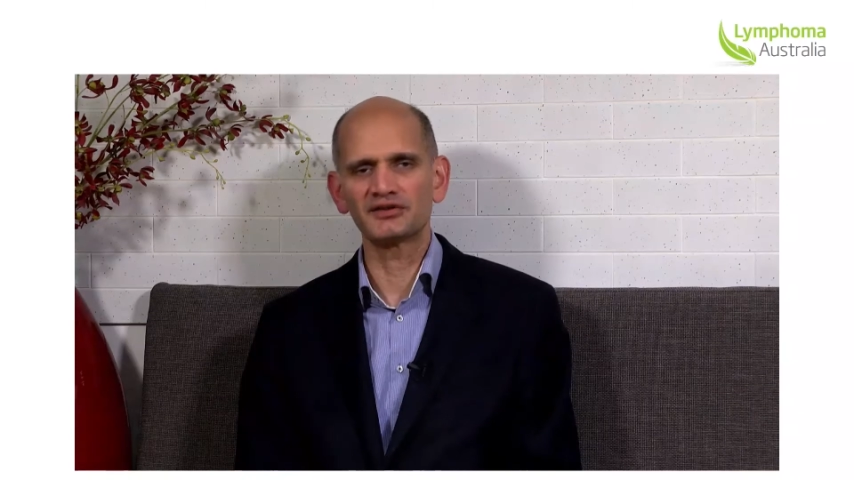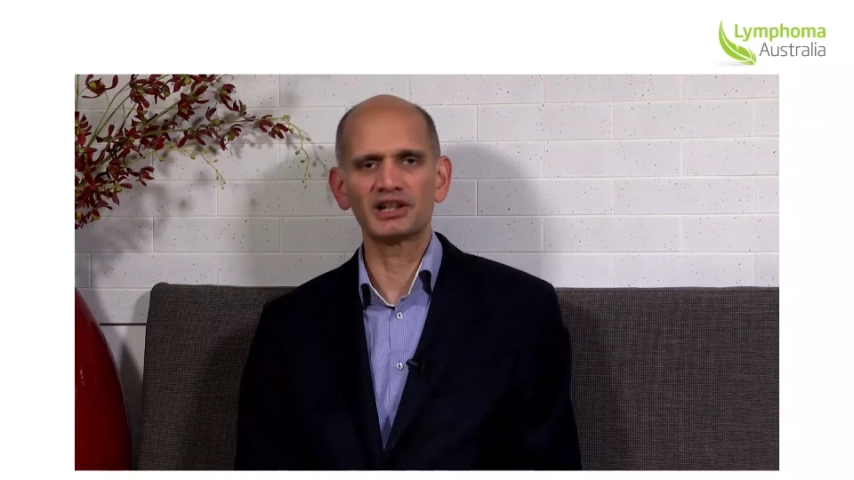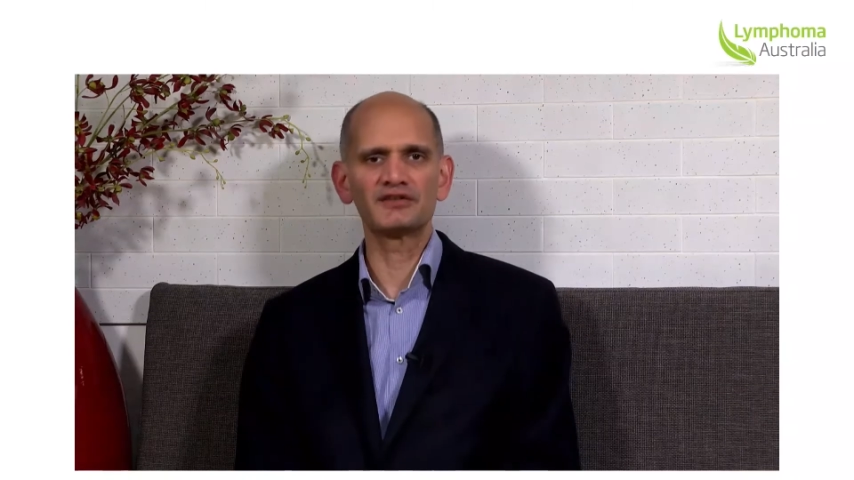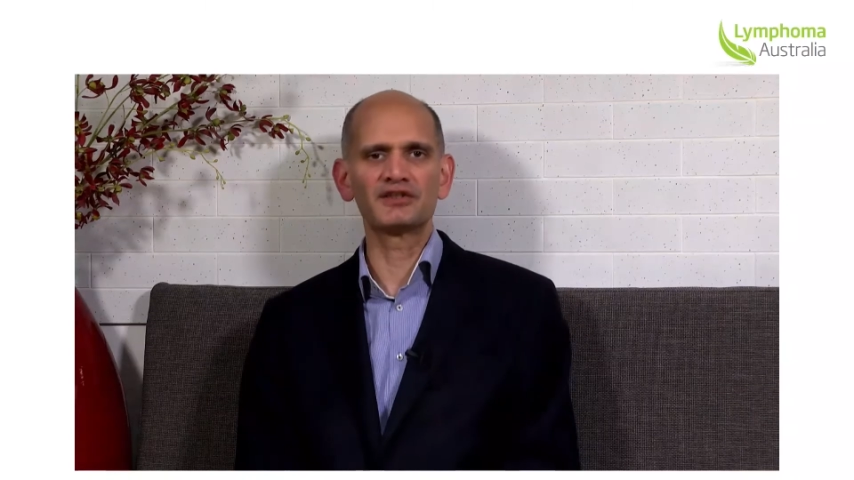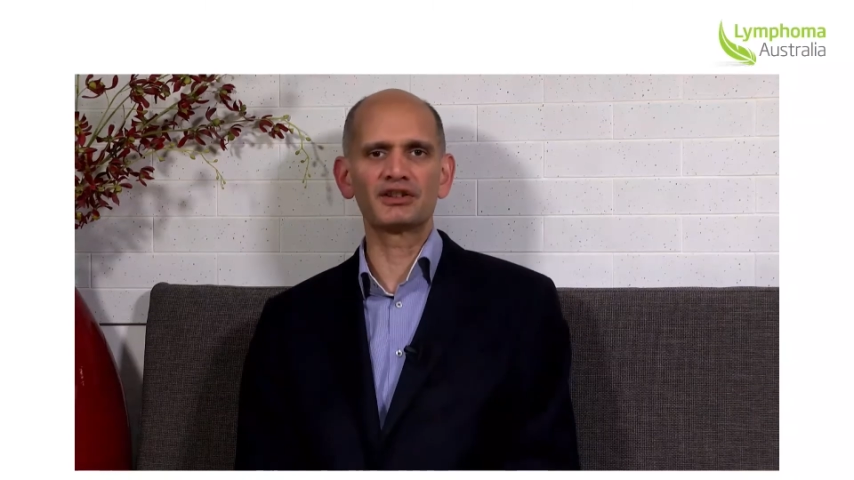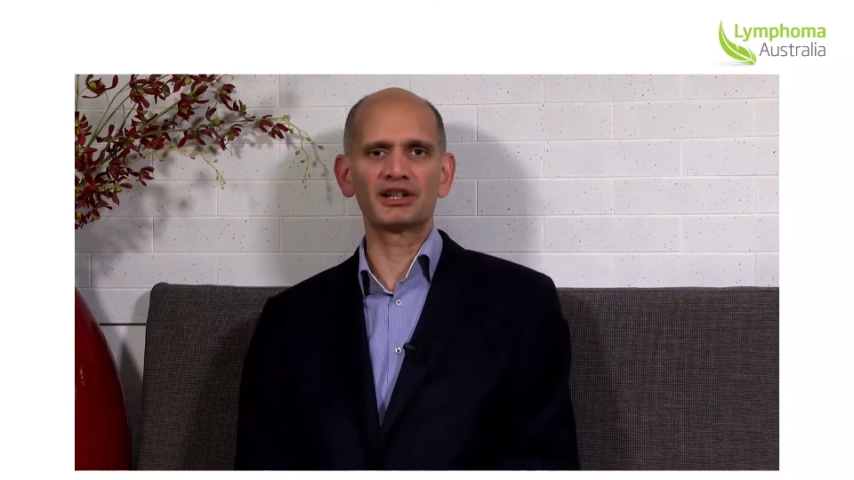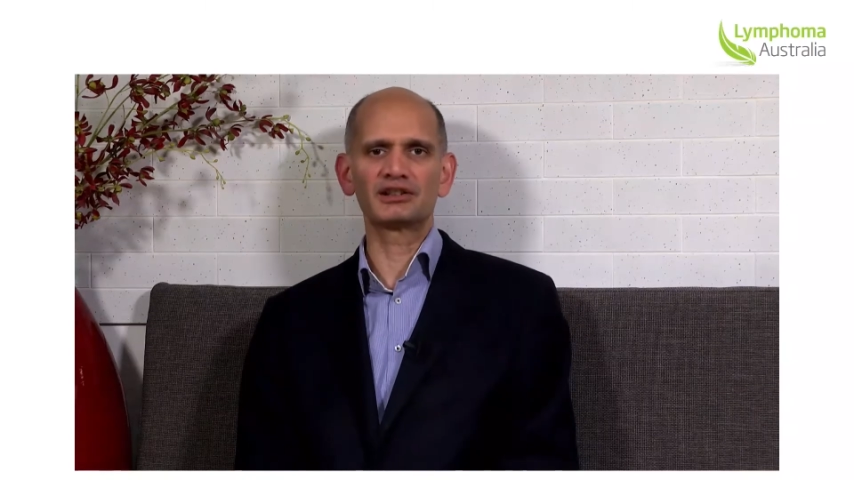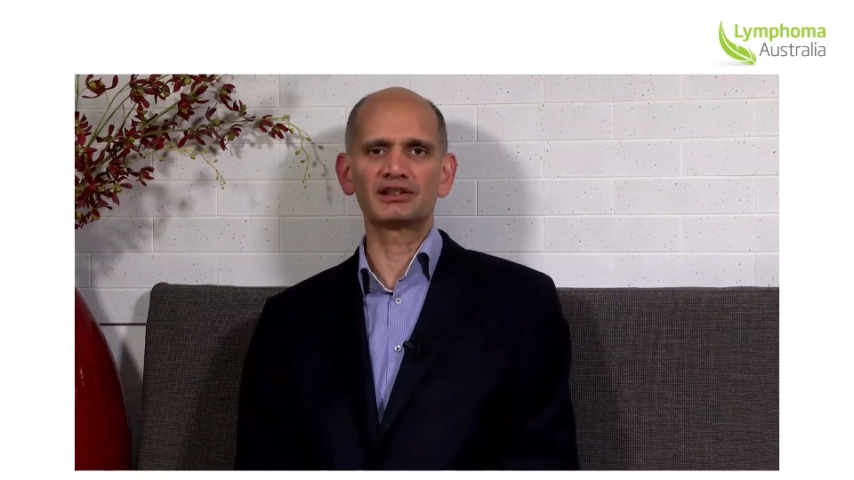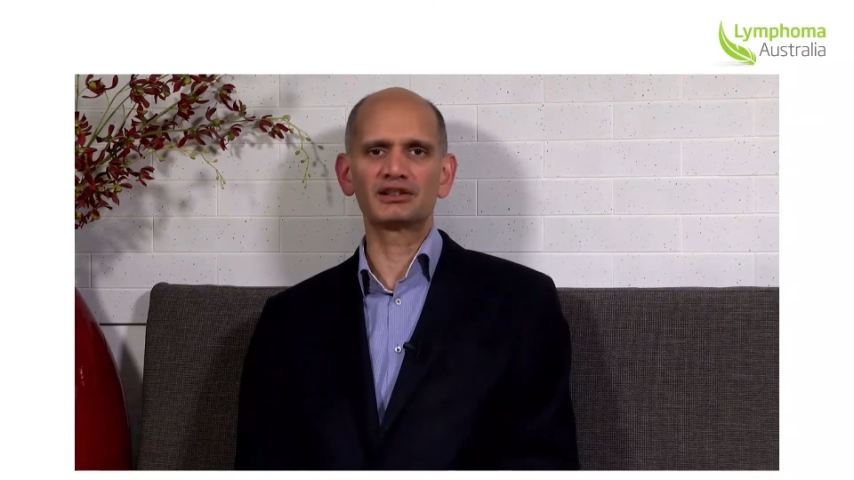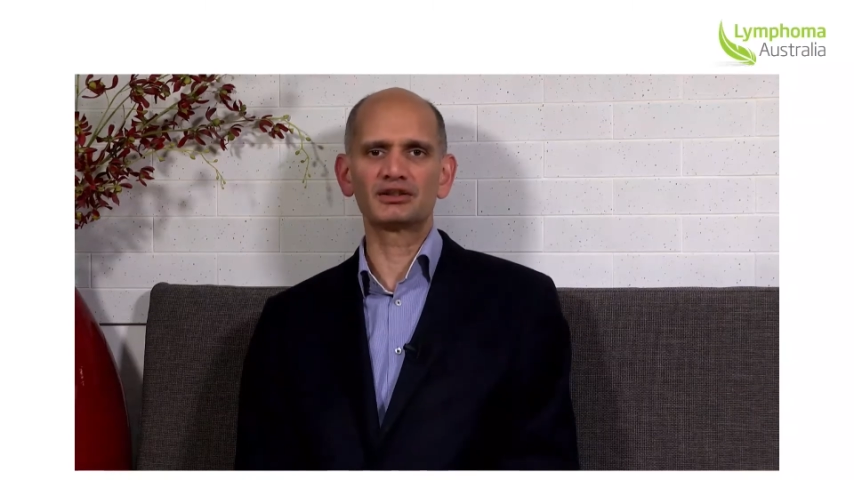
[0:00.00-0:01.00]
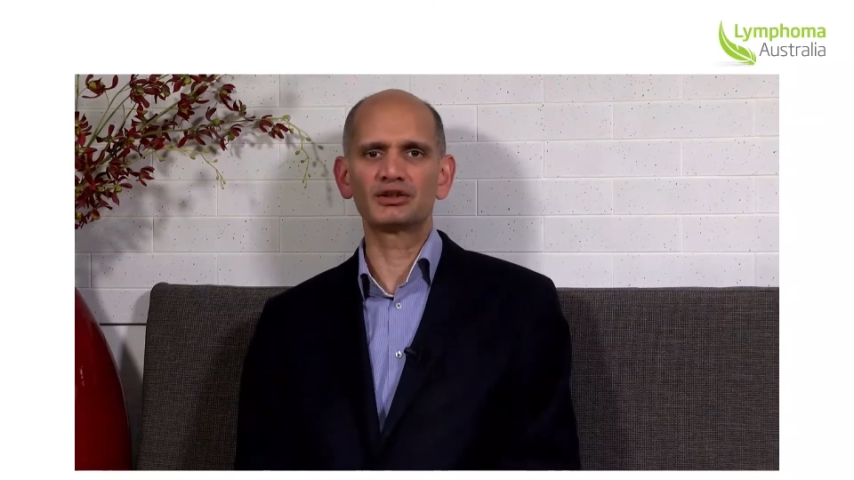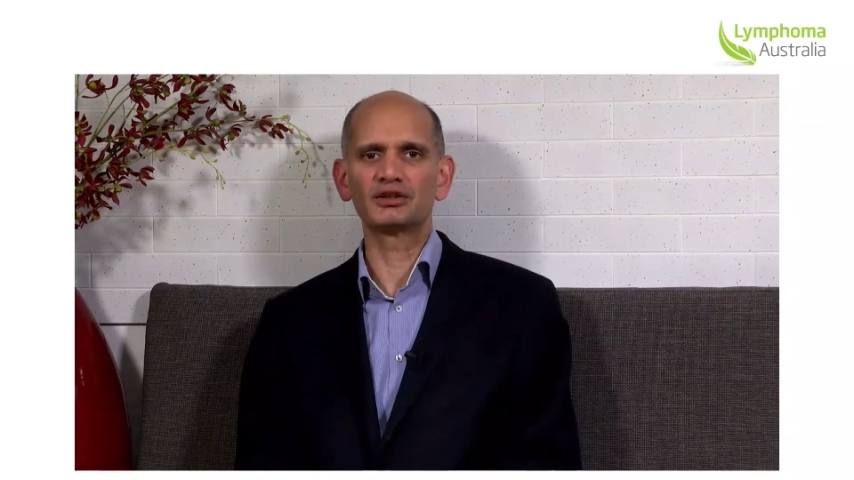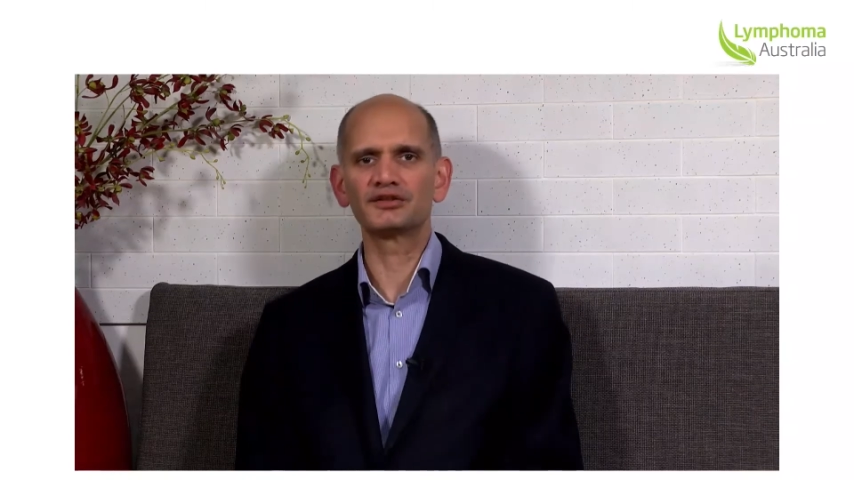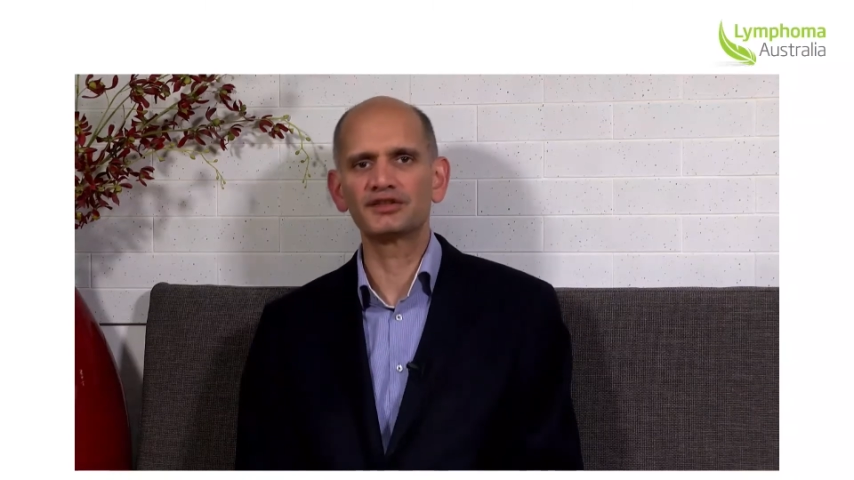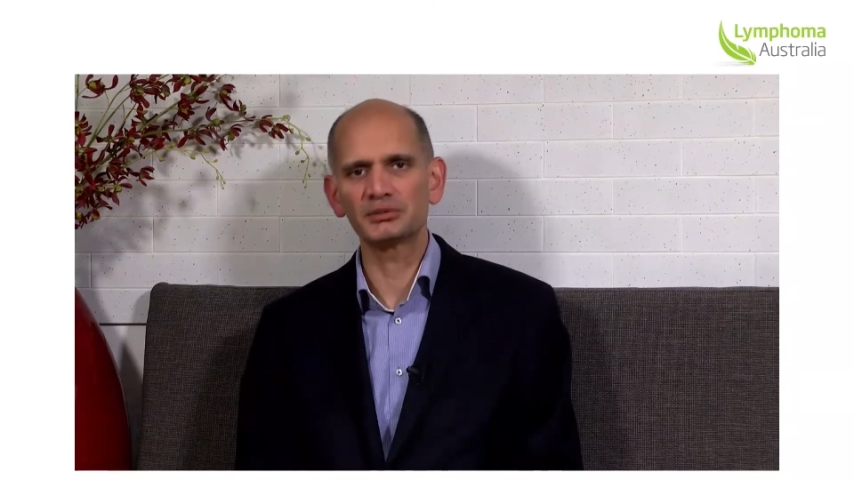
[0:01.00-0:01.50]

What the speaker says: a wide variety of